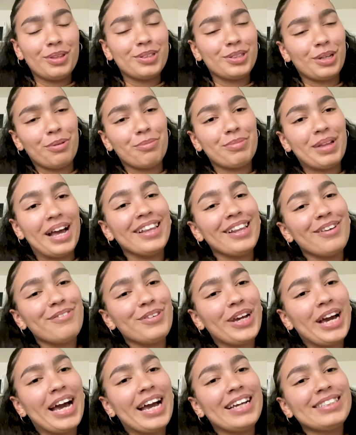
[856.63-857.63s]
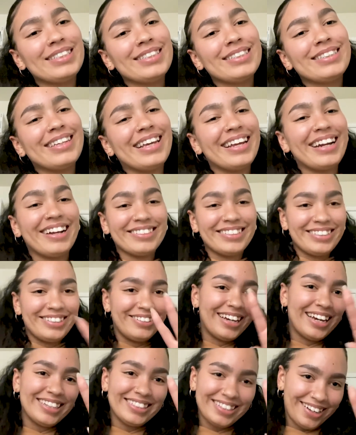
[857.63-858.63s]
So I love you guys, and I'll see
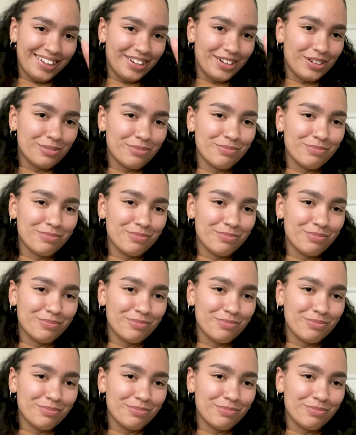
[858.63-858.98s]
you guys later.